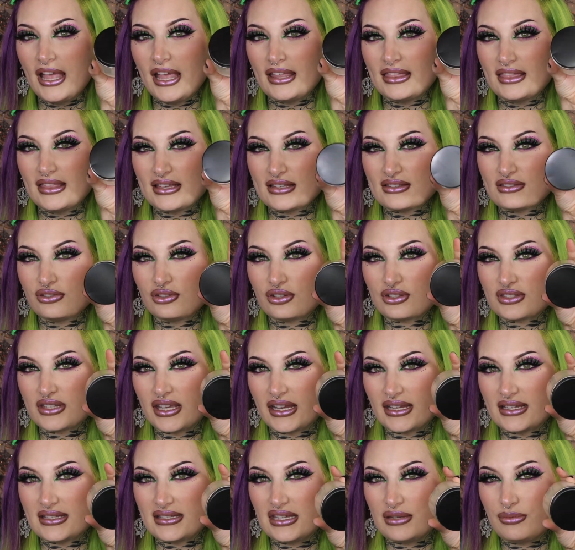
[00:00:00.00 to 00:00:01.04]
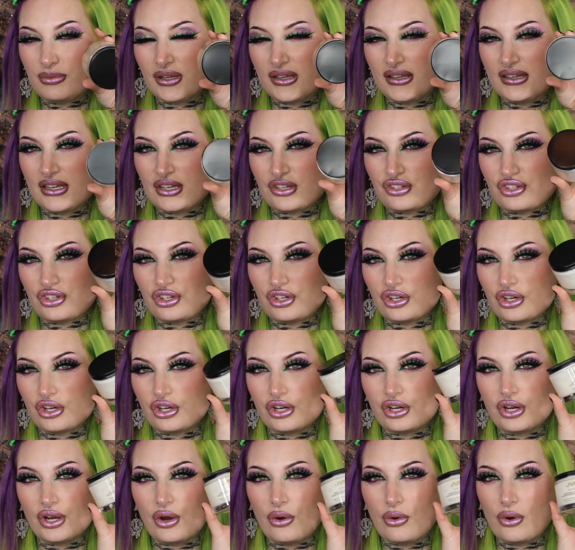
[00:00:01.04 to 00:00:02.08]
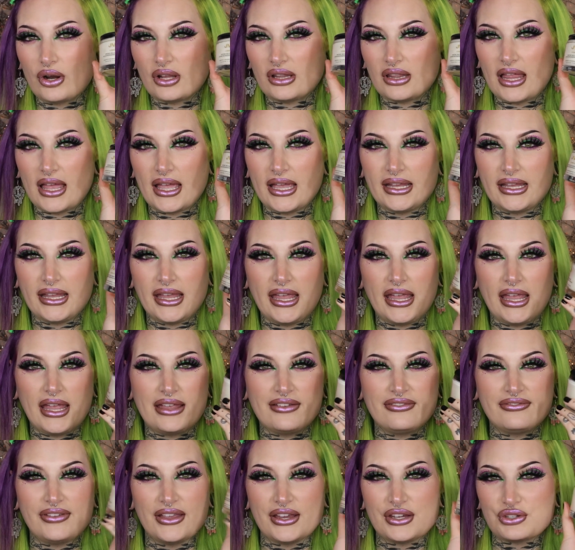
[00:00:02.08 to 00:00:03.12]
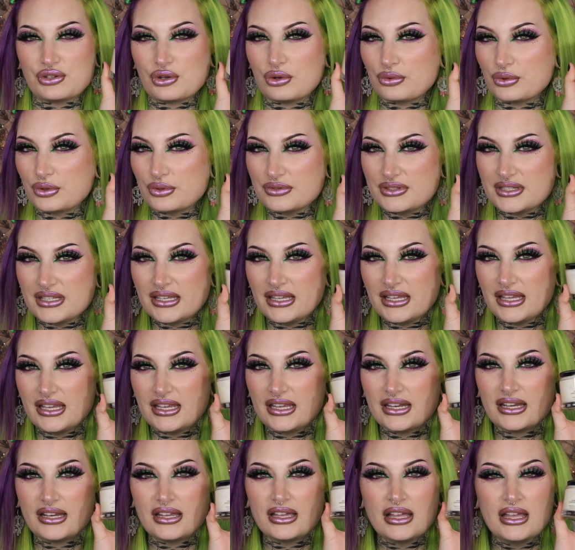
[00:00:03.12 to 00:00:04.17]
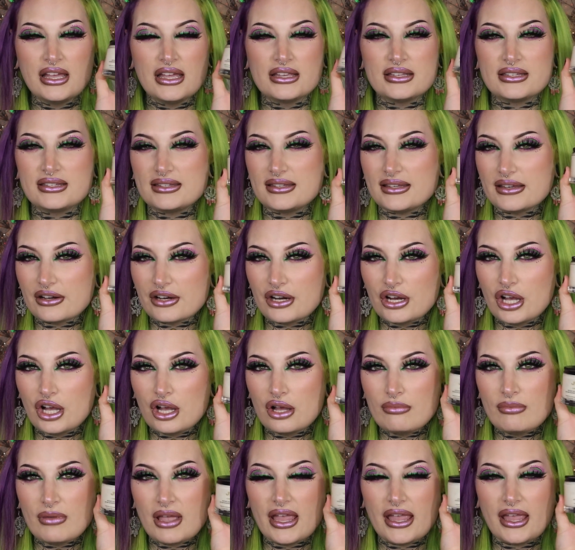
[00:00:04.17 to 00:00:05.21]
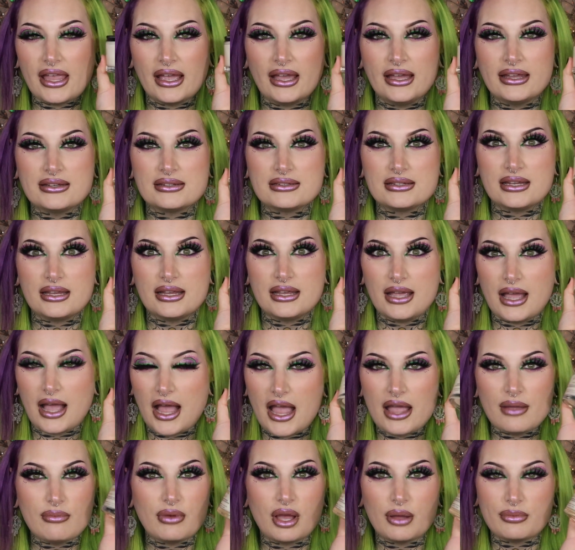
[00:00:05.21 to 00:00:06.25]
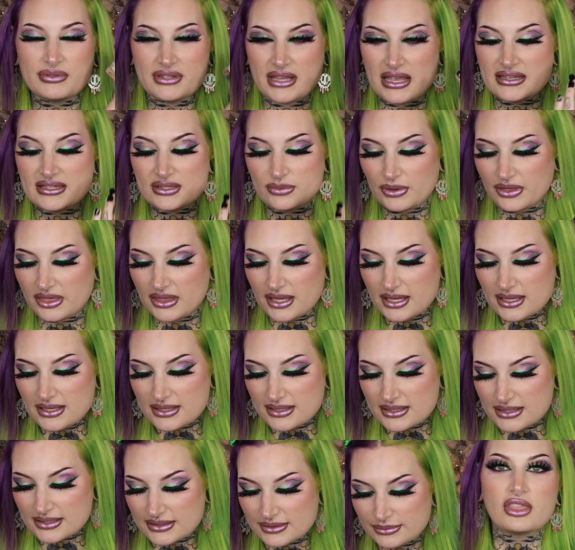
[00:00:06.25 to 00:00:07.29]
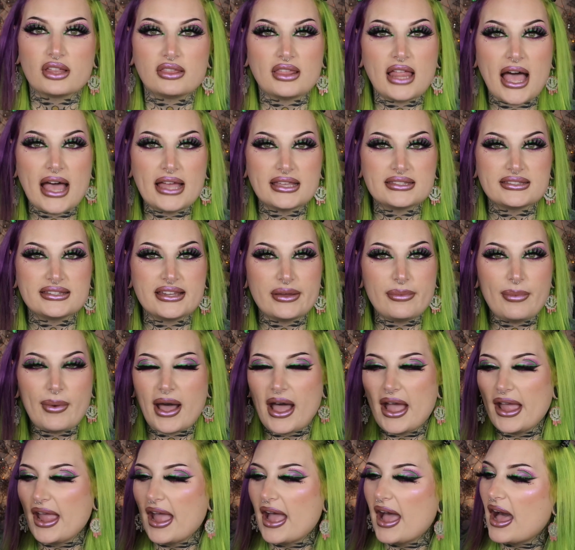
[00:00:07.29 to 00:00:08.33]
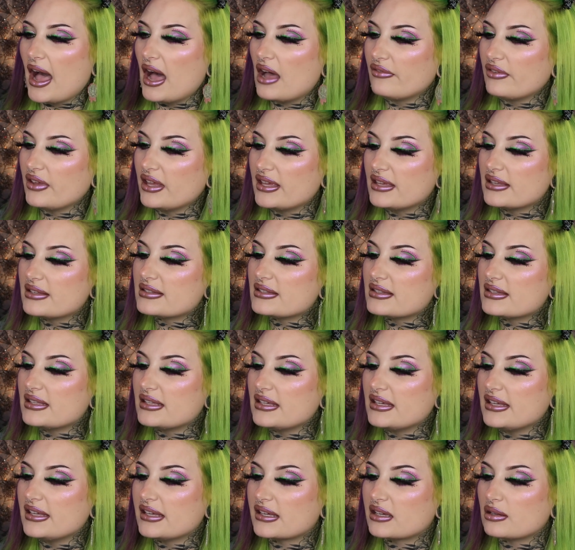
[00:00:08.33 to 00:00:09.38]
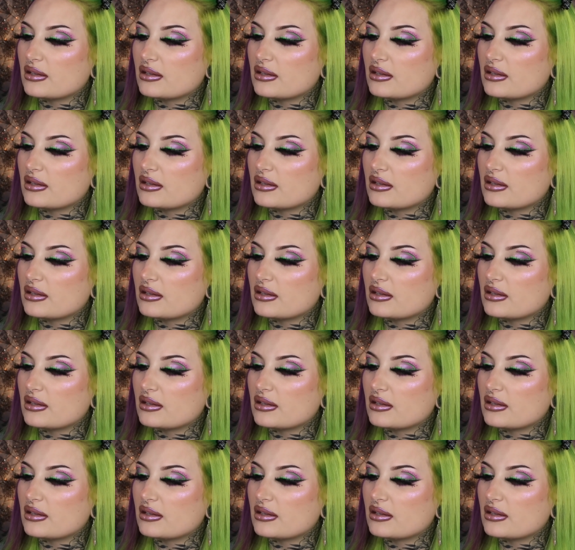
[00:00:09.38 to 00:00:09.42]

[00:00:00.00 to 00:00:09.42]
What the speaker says: And this looks like a deep conditioner or like a facial routine serum. And I'm obsessed with this. The last step I have is the